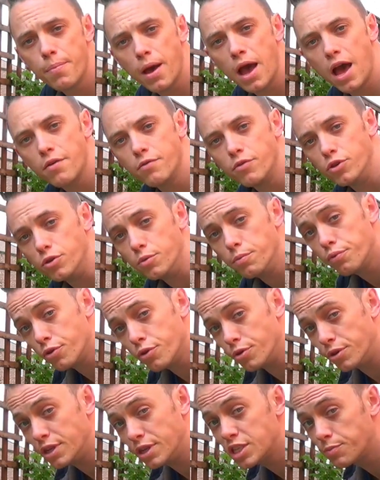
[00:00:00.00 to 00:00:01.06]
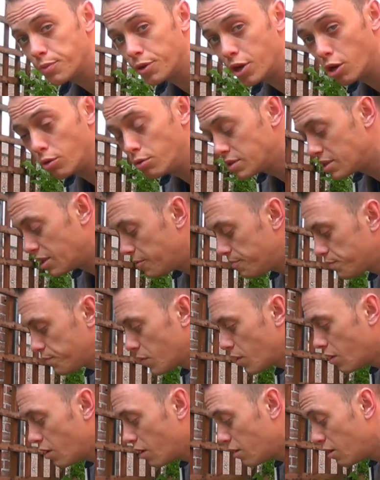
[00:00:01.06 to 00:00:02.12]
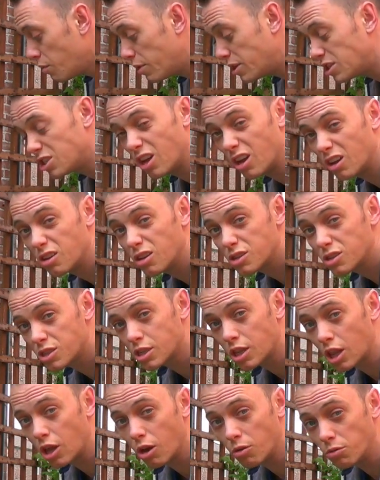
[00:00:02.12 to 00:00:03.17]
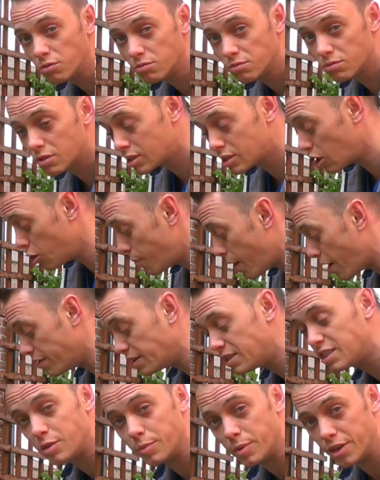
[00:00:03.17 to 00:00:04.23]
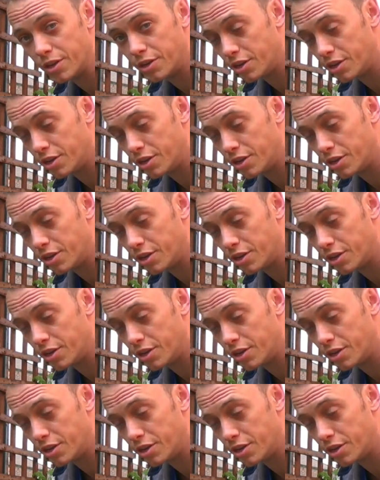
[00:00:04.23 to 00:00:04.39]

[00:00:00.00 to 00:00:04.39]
bare root Prunus spinosa, which are slow berries to me